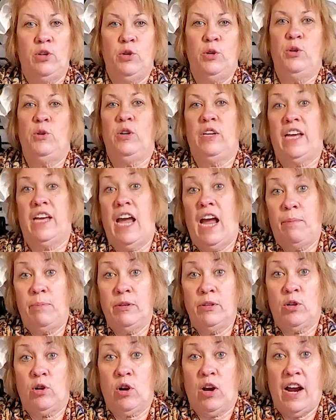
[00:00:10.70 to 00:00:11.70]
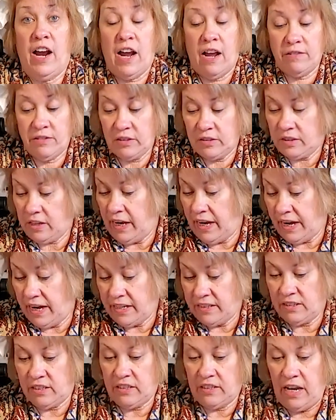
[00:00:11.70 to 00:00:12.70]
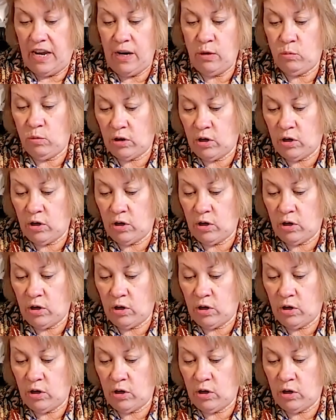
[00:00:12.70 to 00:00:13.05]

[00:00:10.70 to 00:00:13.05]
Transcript: to Cabin Crafts, and today